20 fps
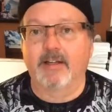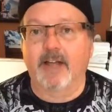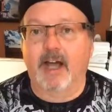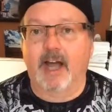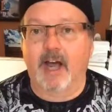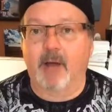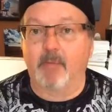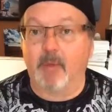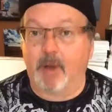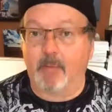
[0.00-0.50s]

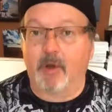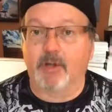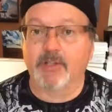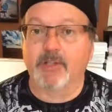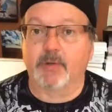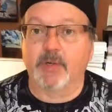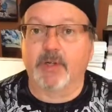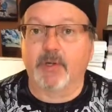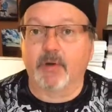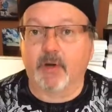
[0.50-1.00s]
I'm
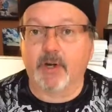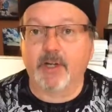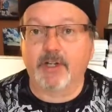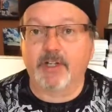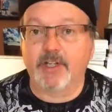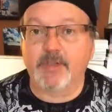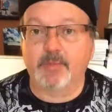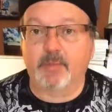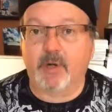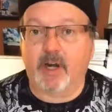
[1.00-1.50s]
also recording
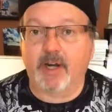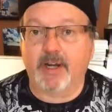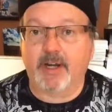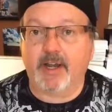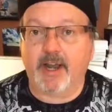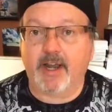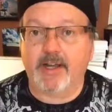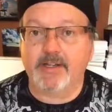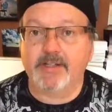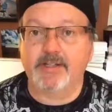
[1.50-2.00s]
this
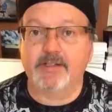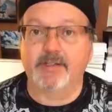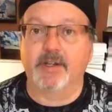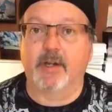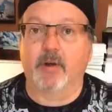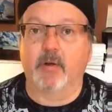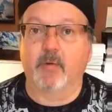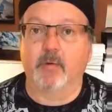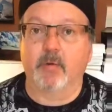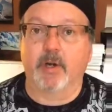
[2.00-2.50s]
broadcast,
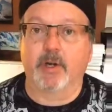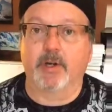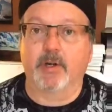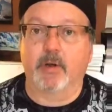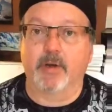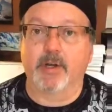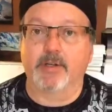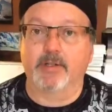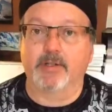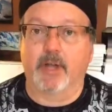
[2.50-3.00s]
so I'm
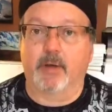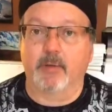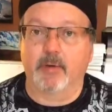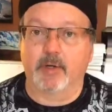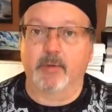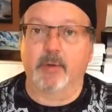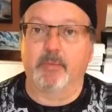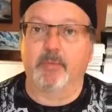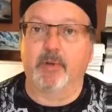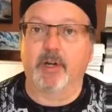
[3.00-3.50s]

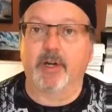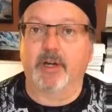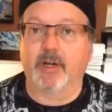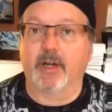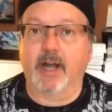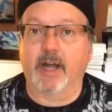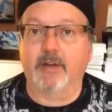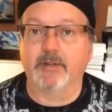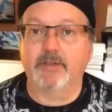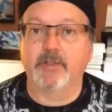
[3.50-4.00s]
going to be putting
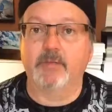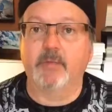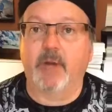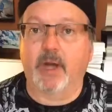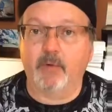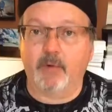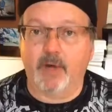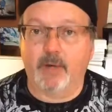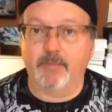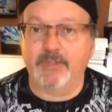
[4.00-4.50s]
it out to
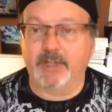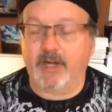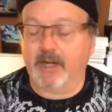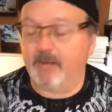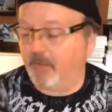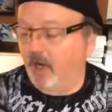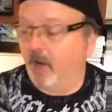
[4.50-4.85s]
my website.